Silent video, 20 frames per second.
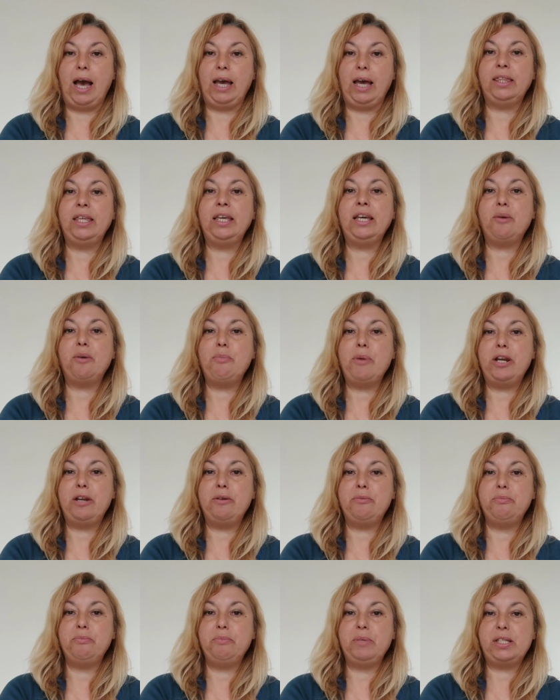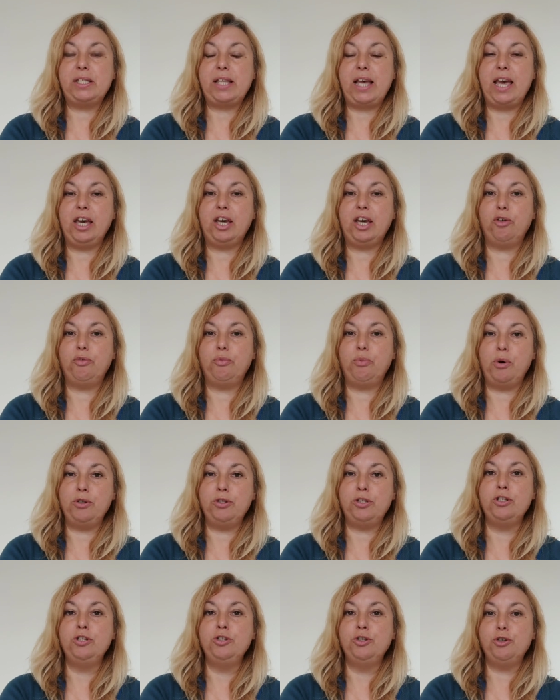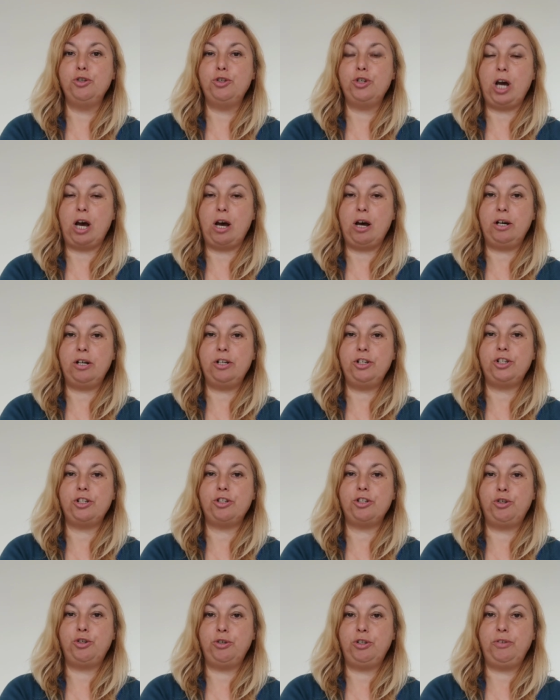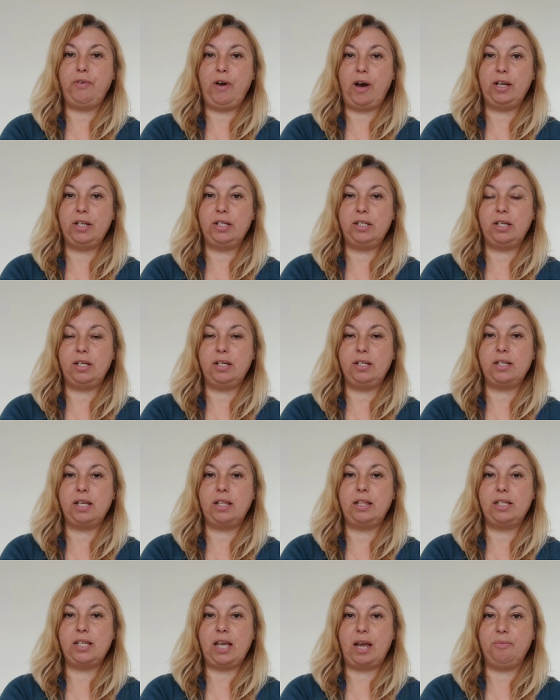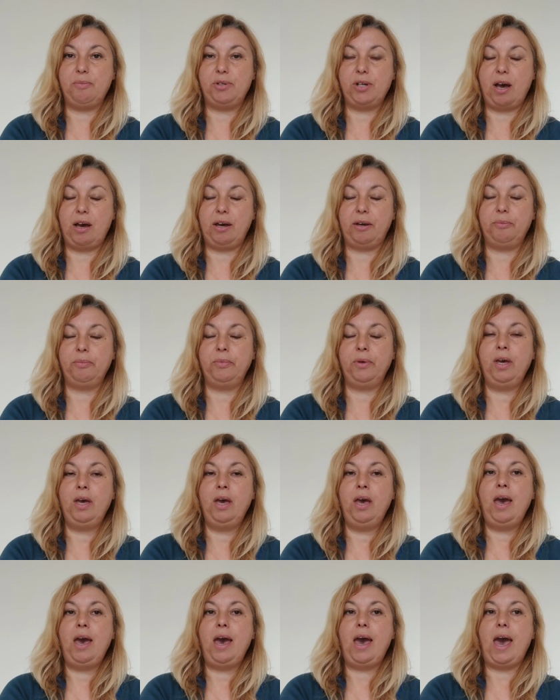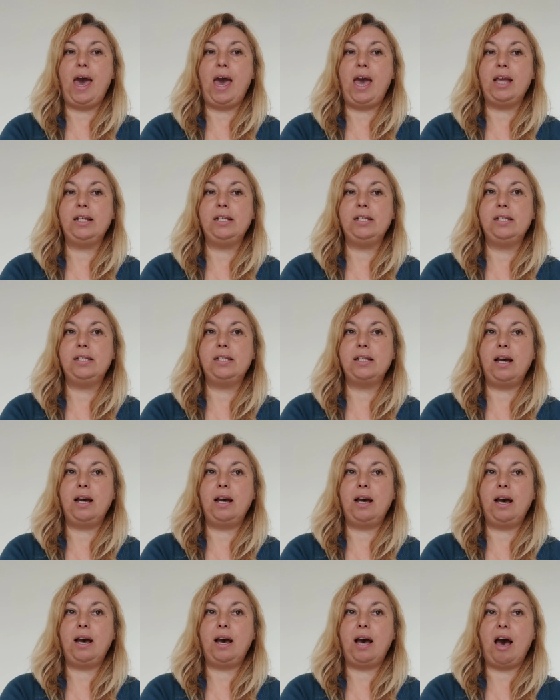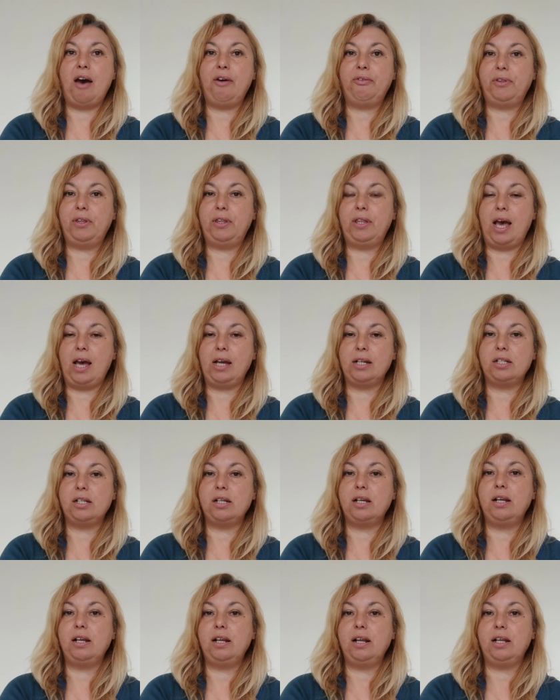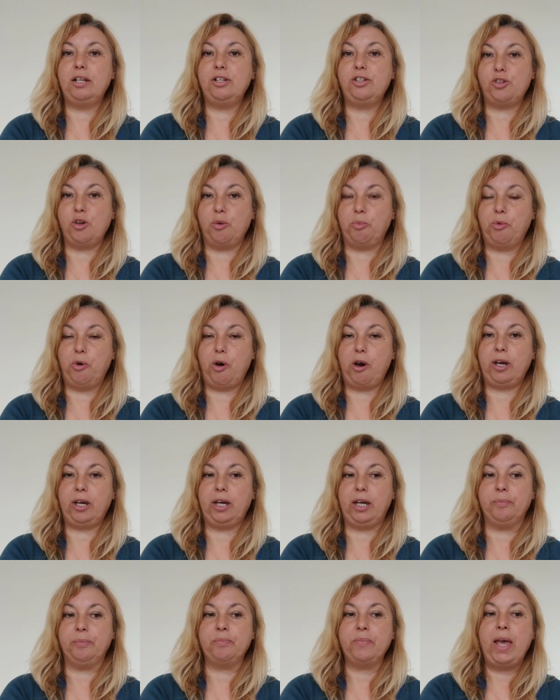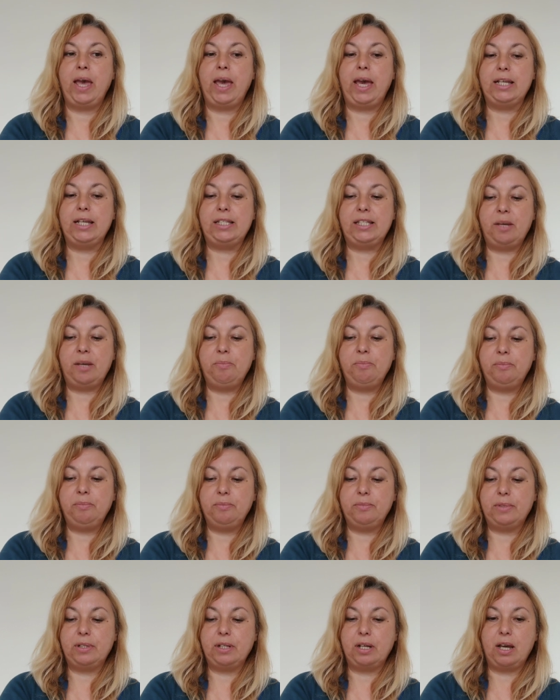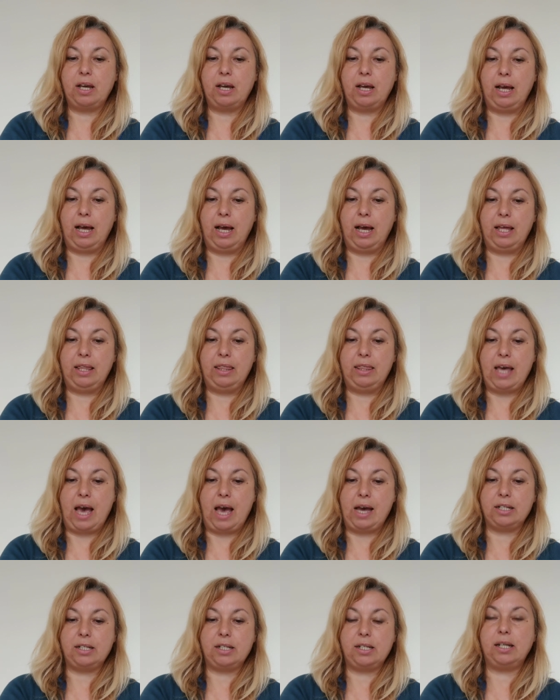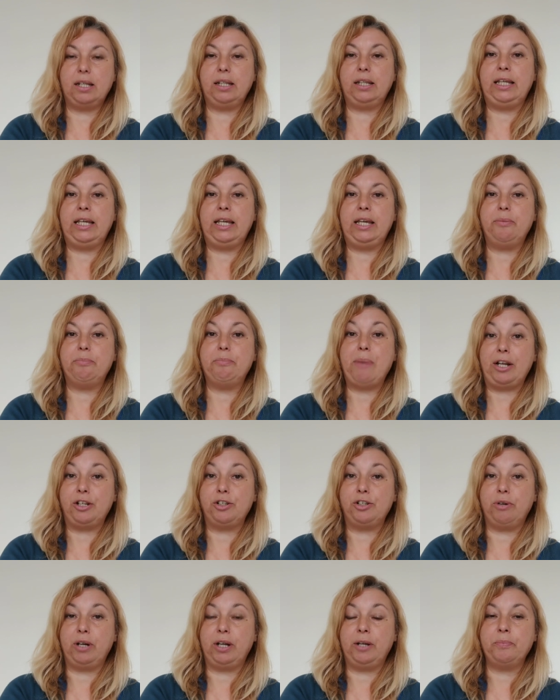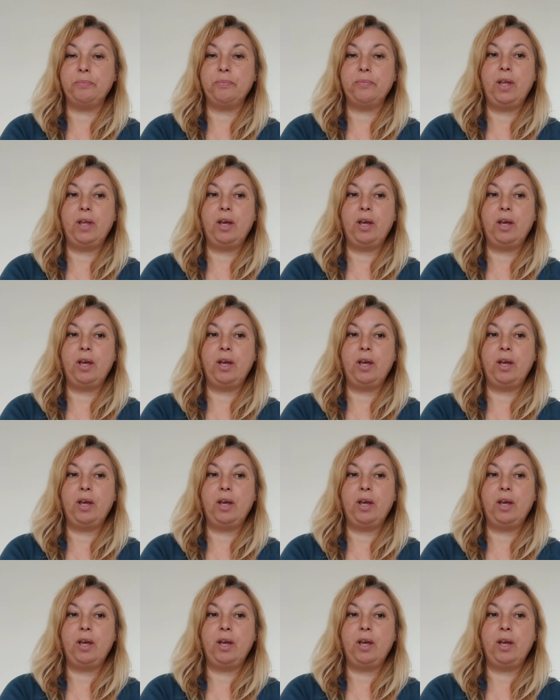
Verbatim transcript: I think I made a mistake of wanting to charge two devices at the same time. And uh, after that, it stopped working. It seemed uh, that the battery